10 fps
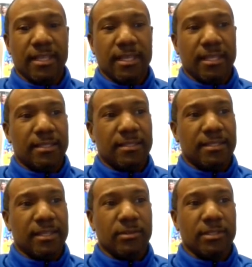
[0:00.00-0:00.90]
and
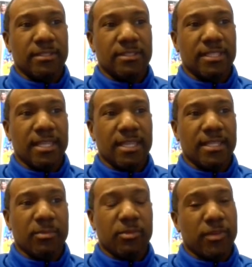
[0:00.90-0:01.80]
they don't
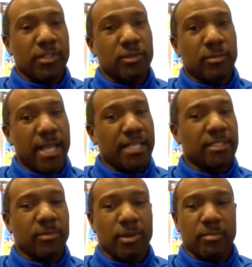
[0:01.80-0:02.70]
understand that professional
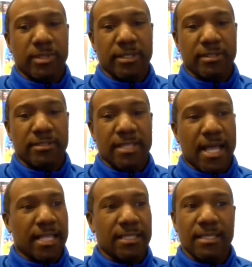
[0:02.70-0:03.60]
basketball players, the
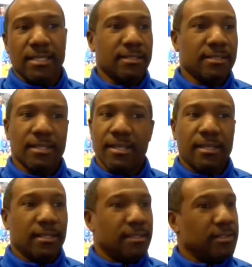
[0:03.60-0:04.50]
holidays,
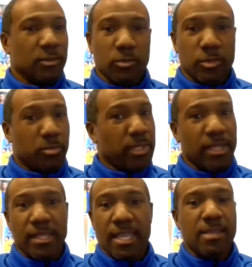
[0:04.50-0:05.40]
you you're
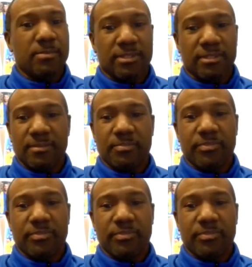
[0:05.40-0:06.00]
playing games.